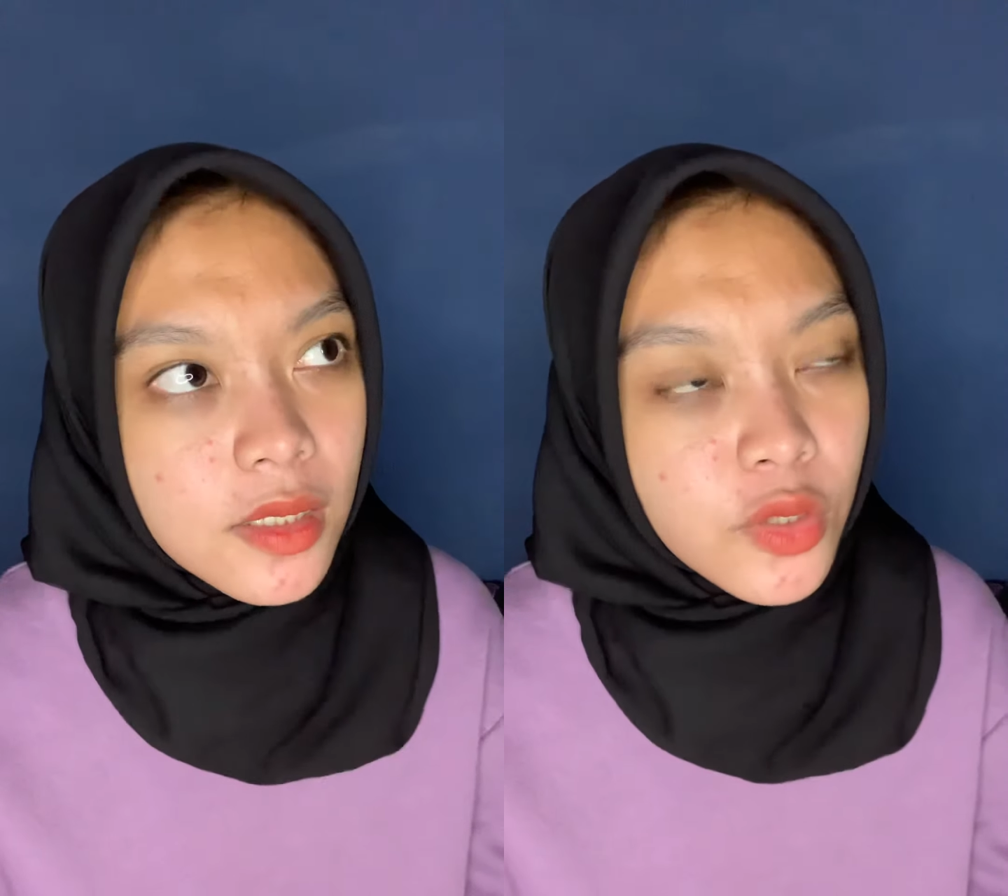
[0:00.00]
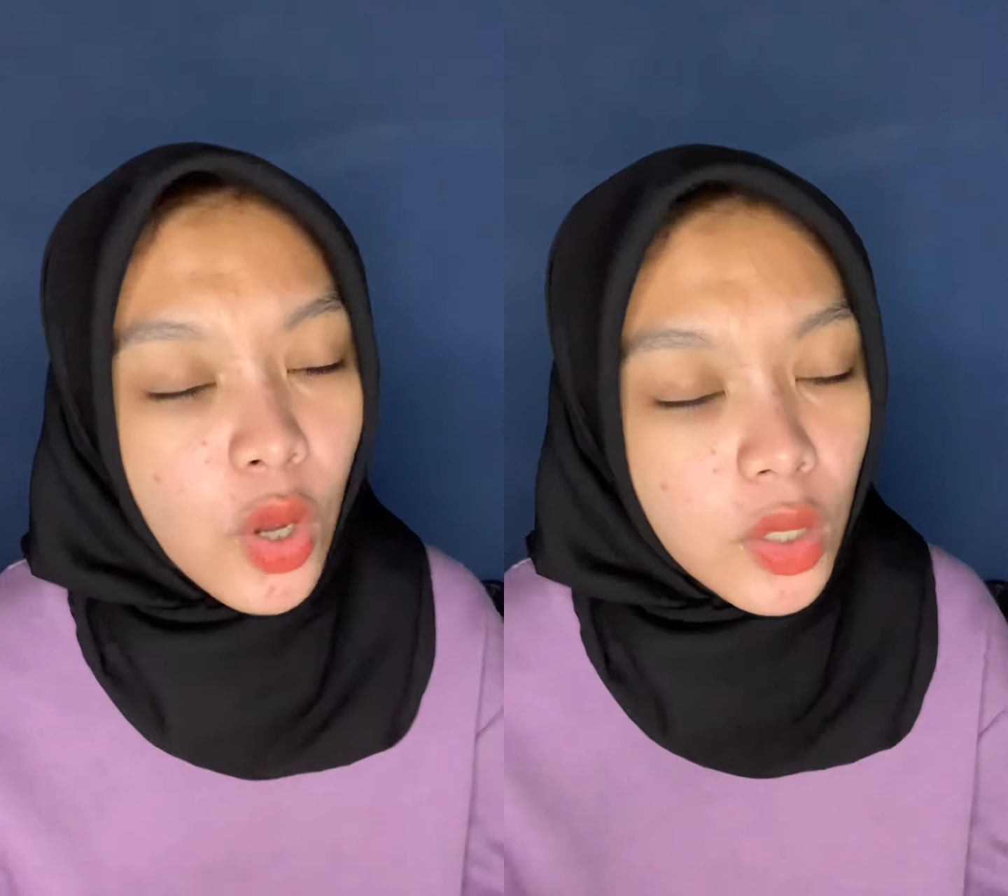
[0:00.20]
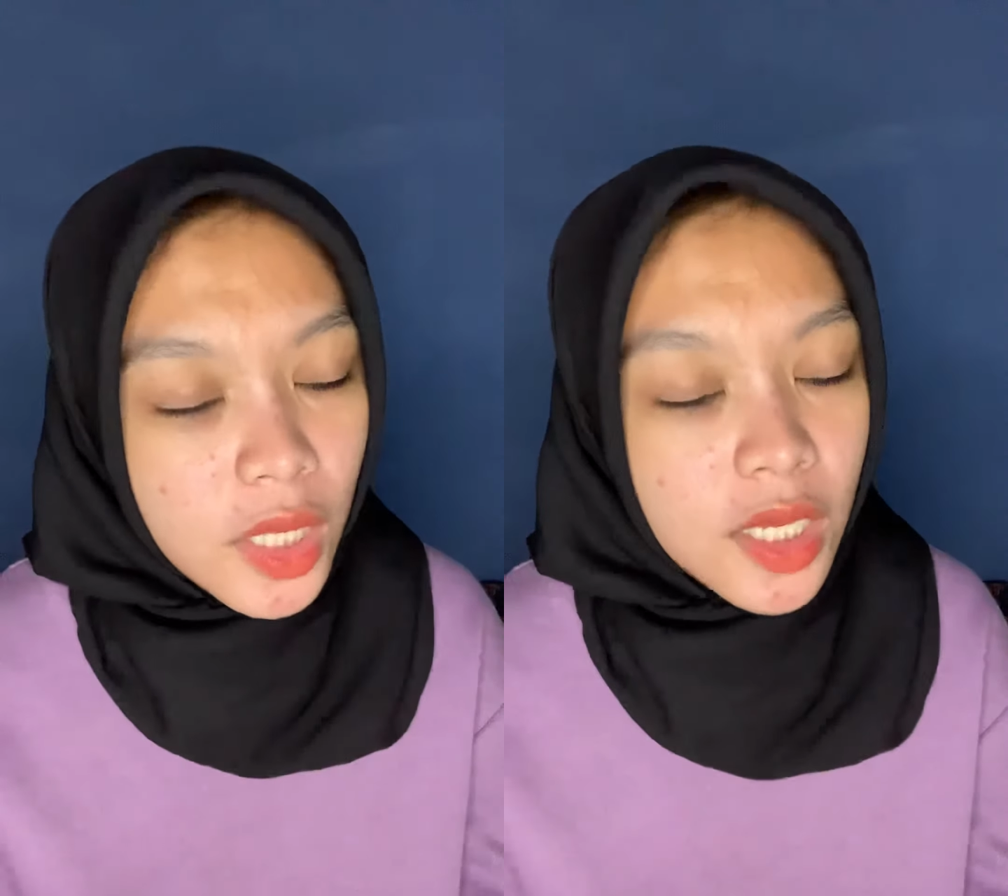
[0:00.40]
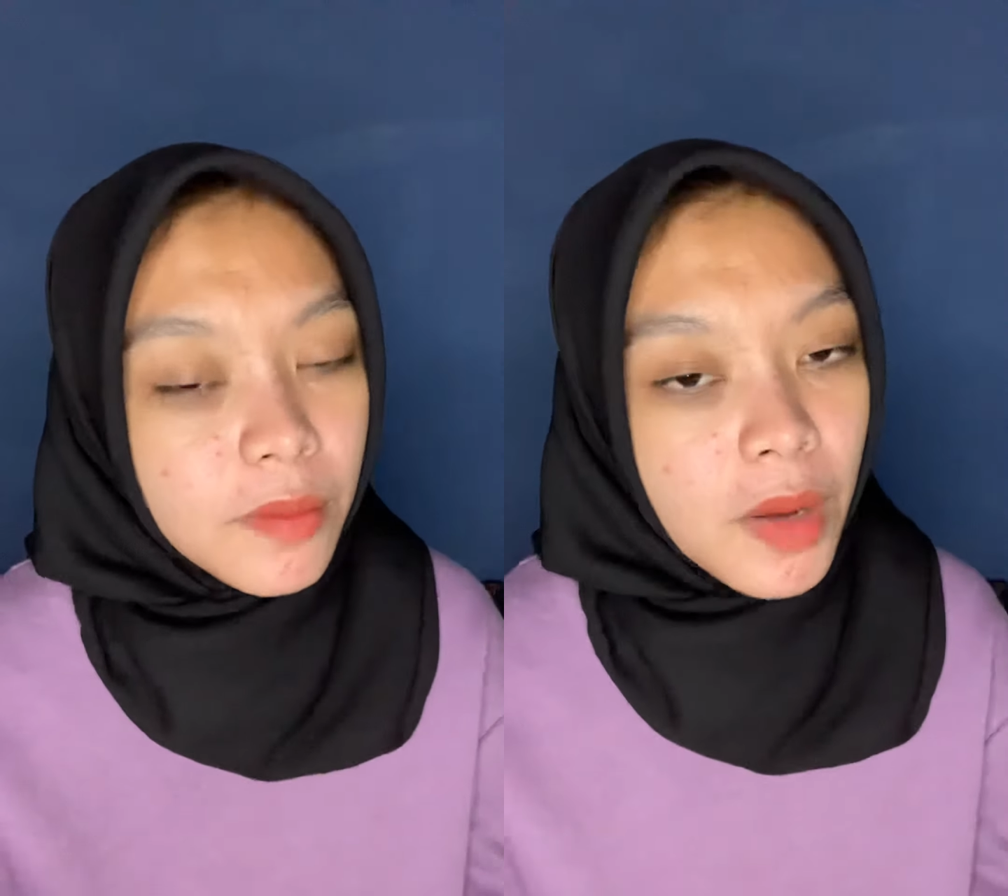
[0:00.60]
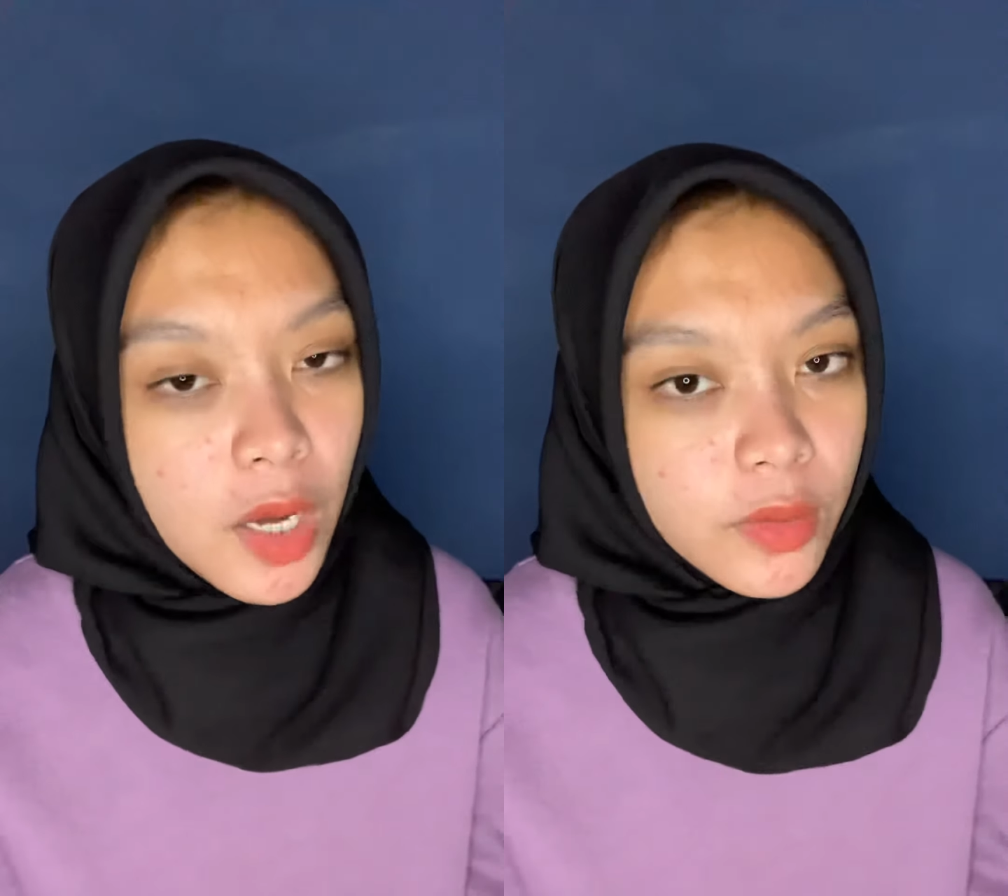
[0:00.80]
talking
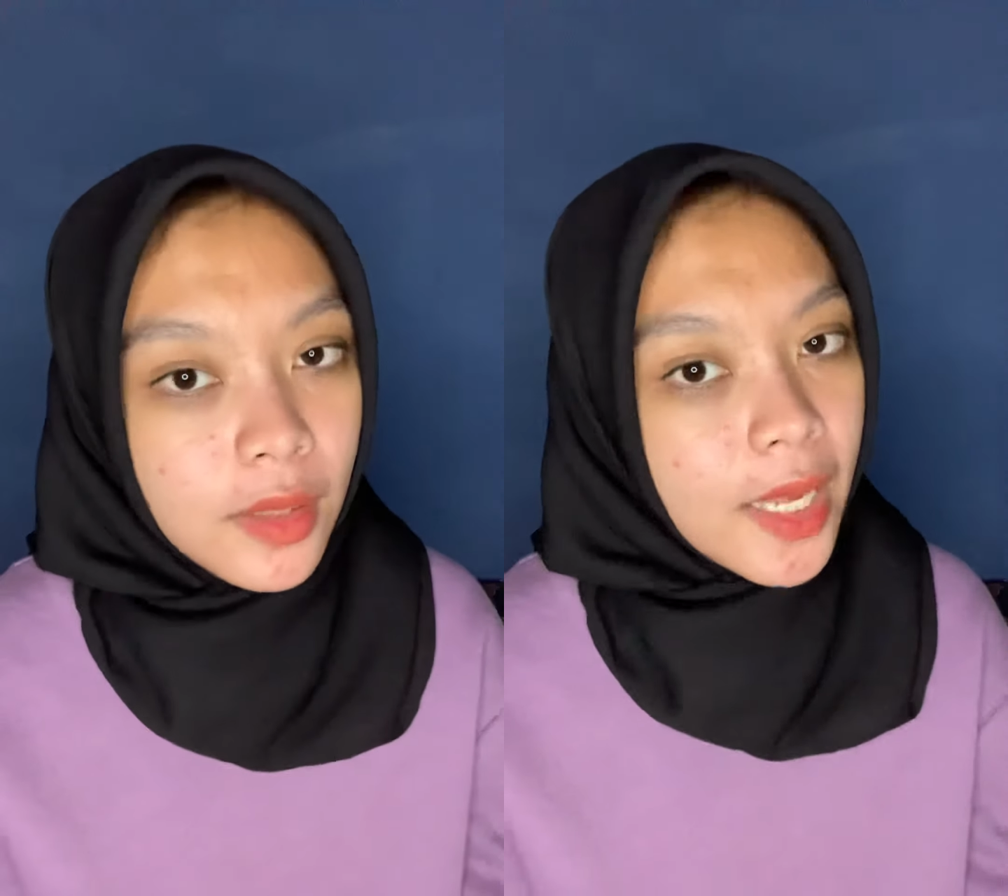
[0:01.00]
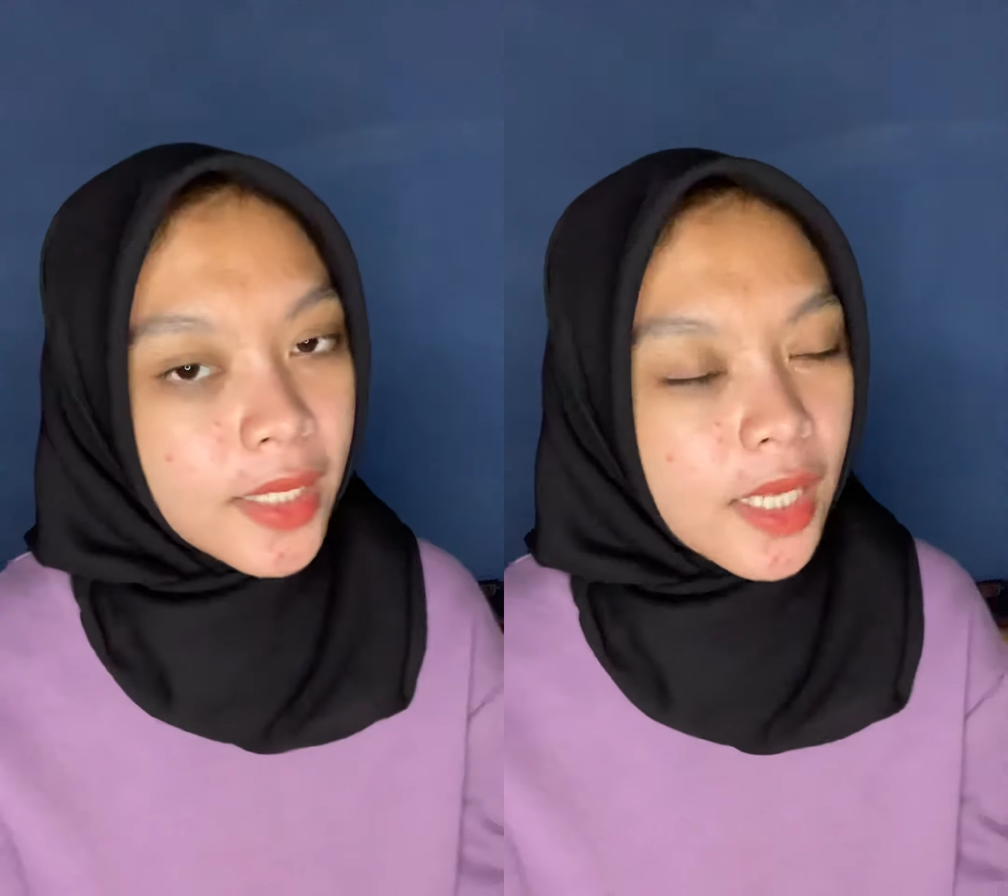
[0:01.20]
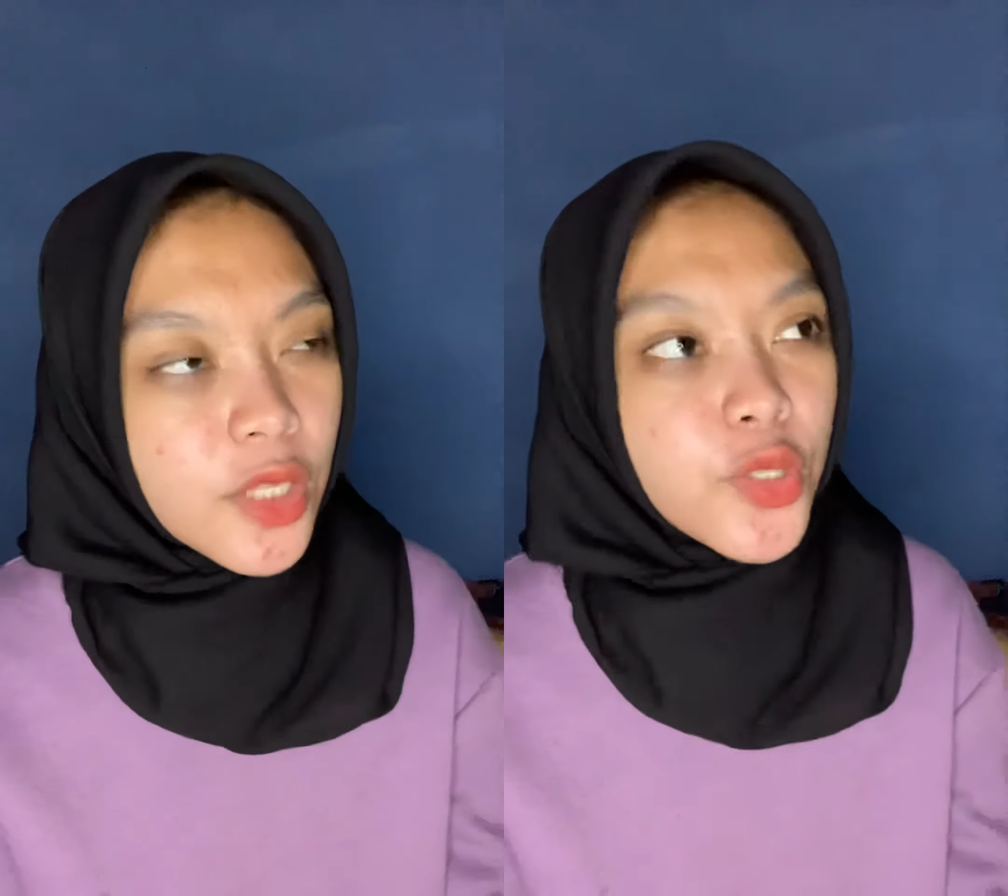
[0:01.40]
about like that.